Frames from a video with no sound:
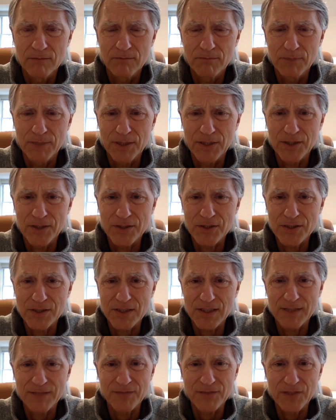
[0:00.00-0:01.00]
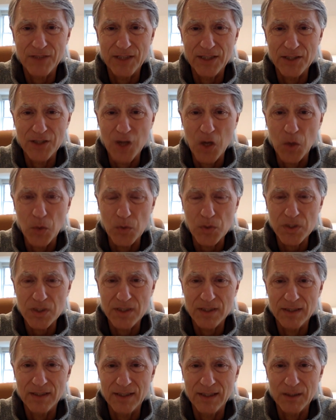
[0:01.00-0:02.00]
Because if they don't,
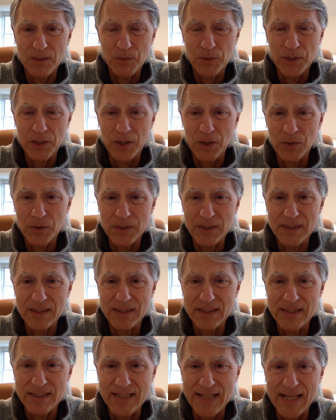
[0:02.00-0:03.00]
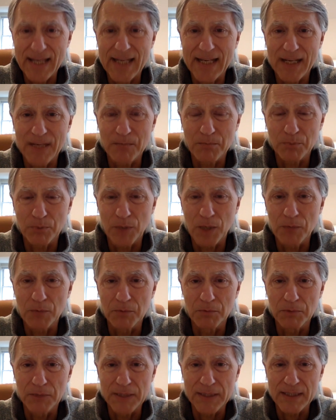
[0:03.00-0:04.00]
then we know that the data
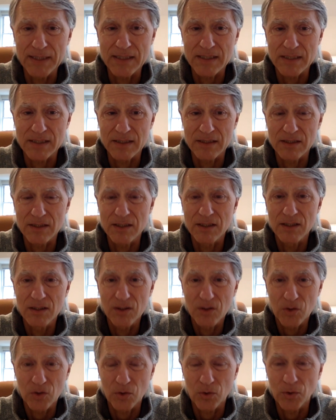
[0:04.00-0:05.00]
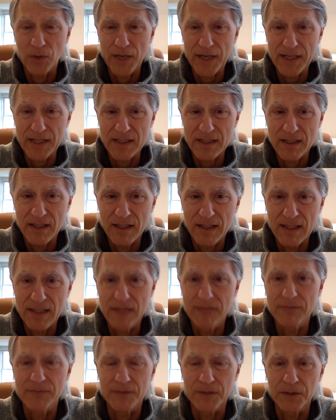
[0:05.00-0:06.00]
probably isn't correct
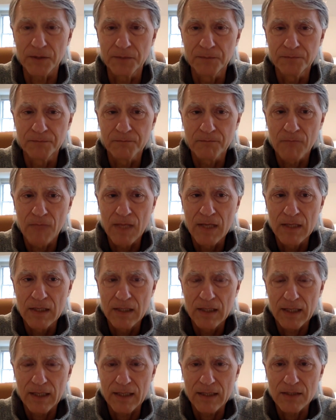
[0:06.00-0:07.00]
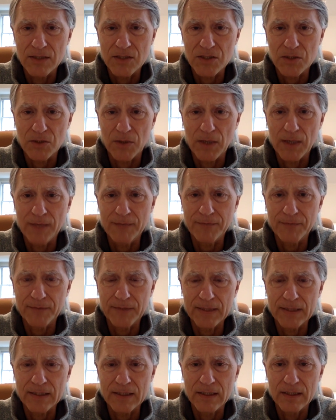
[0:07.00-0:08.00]
either. And so I
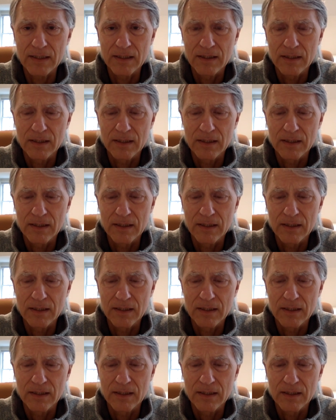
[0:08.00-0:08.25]
think